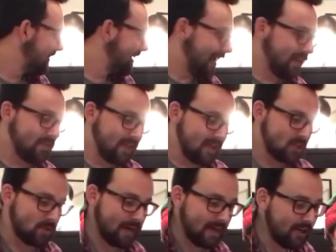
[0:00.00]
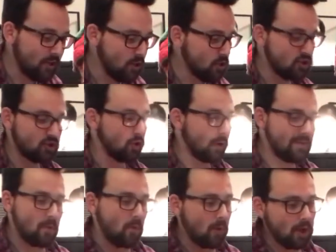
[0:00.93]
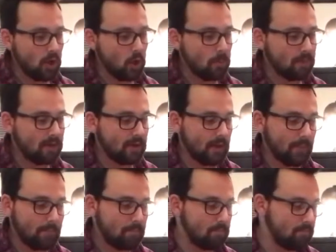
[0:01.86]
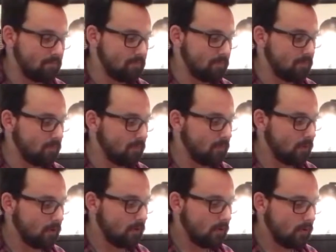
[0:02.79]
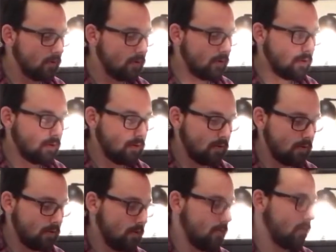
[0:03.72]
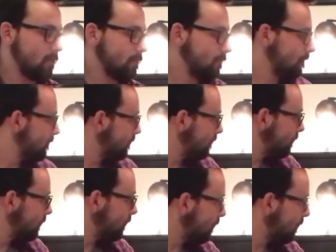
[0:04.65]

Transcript: And this right here, you just don't even want to open it up. Well, it's nice. I always